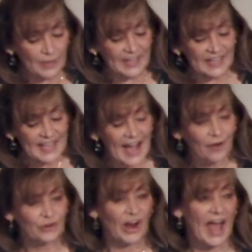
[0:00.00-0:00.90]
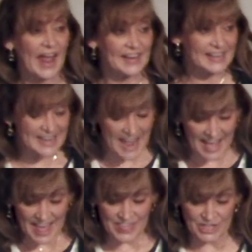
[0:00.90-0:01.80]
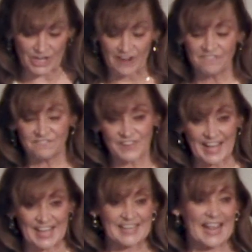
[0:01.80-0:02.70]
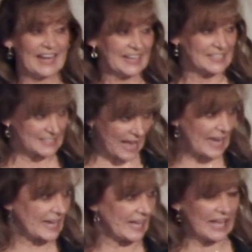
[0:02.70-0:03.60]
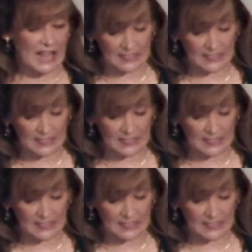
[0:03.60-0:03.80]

we encounter another fun and exciting